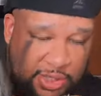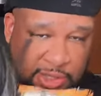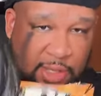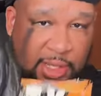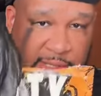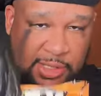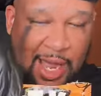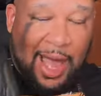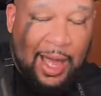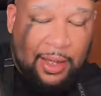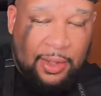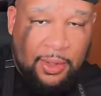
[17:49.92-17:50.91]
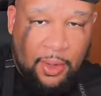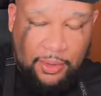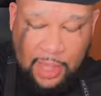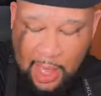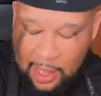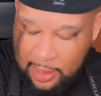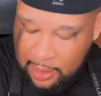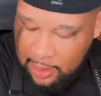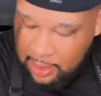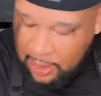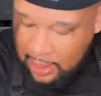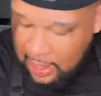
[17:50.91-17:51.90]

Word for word: are still in stock, okay?